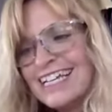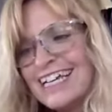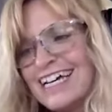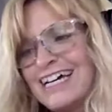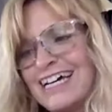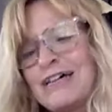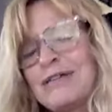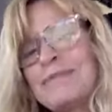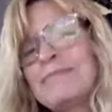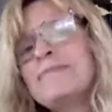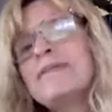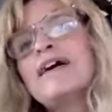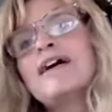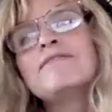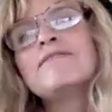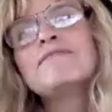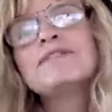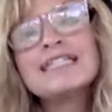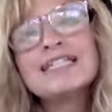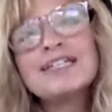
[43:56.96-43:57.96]
um,
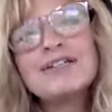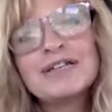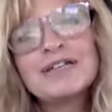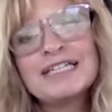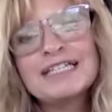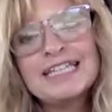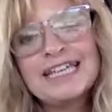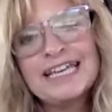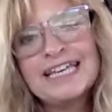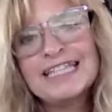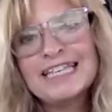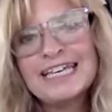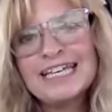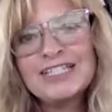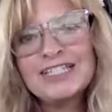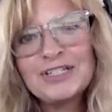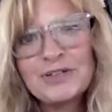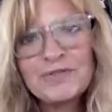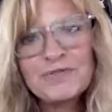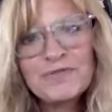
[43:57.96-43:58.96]
obviously you can take
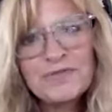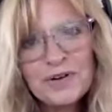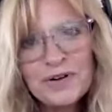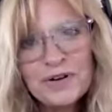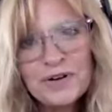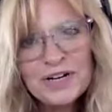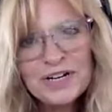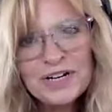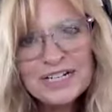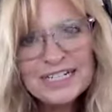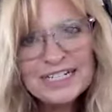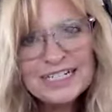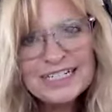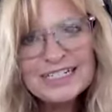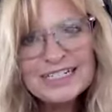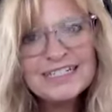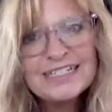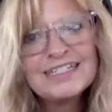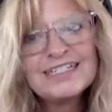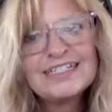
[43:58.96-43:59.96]
that too far
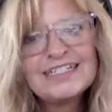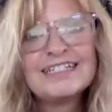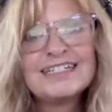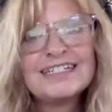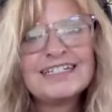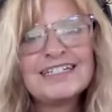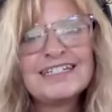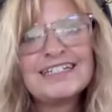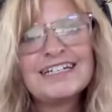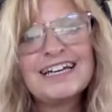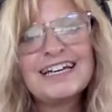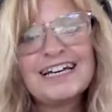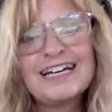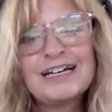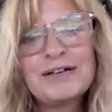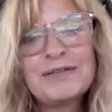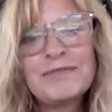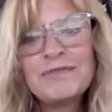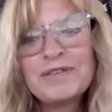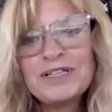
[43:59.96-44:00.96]

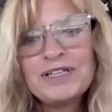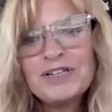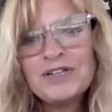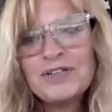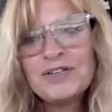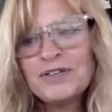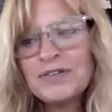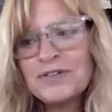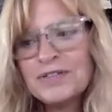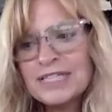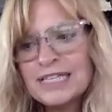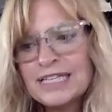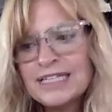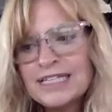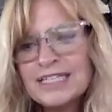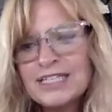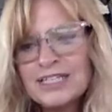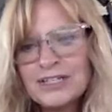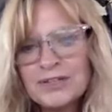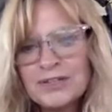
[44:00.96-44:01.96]
uh, when you use
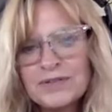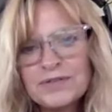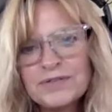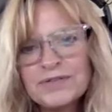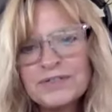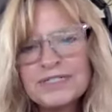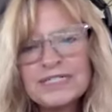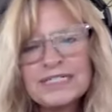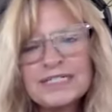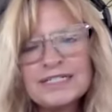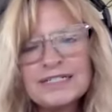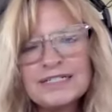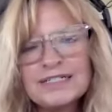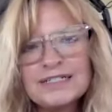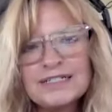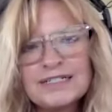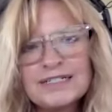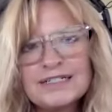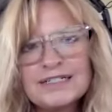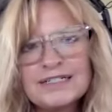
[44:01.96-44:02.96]
it to
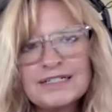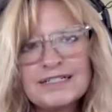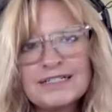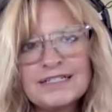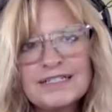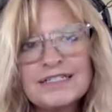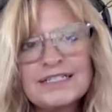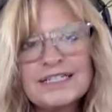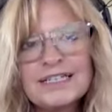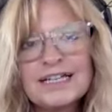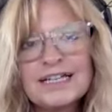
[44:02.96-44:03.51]
to